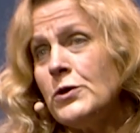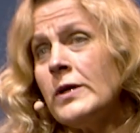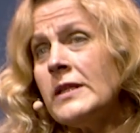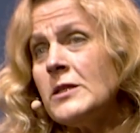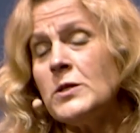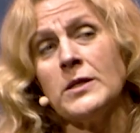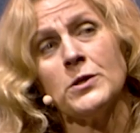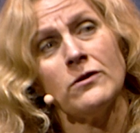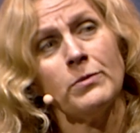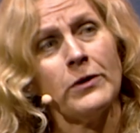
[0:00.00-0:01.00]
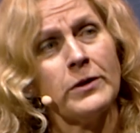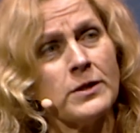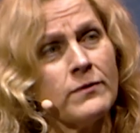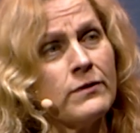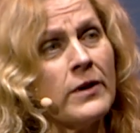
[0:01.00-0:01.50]
during these sensitive
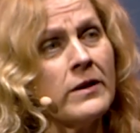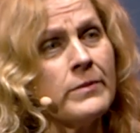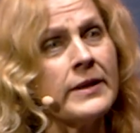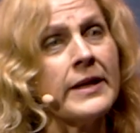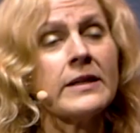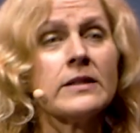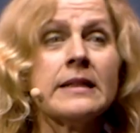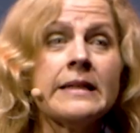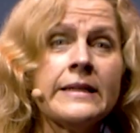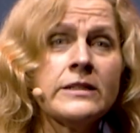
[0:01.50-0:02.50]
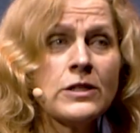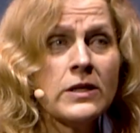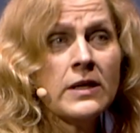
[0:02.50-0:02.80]
periods of development, they can lead